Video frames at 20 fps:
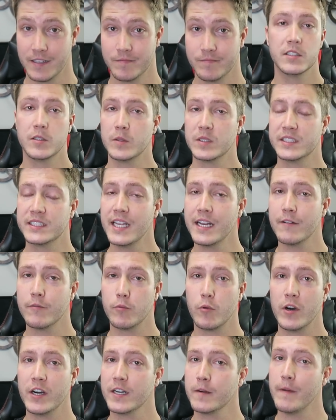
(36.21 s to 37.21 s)
So instead of
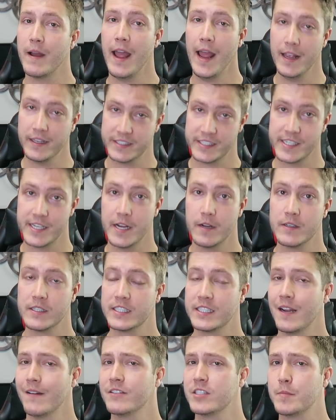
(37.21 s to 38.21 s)
worrying about SEO and
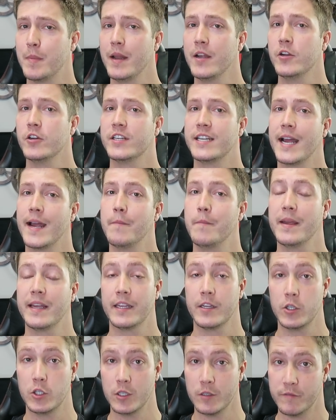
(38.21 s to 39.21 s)
stuff, spend your time
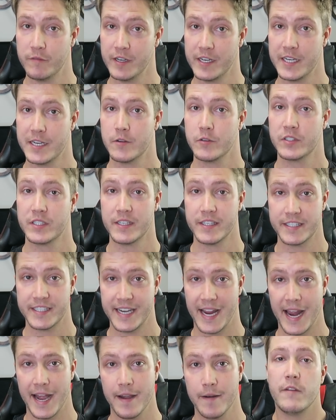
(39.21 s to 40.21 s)
making good videos instead.